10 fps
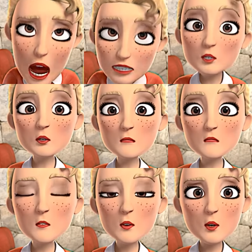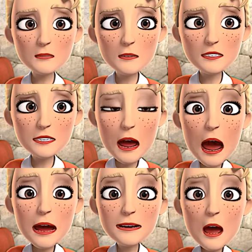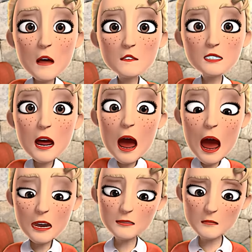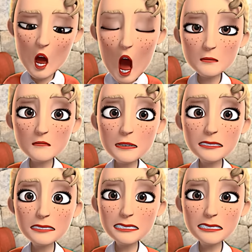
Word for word: bathroom with the state of the art porpoise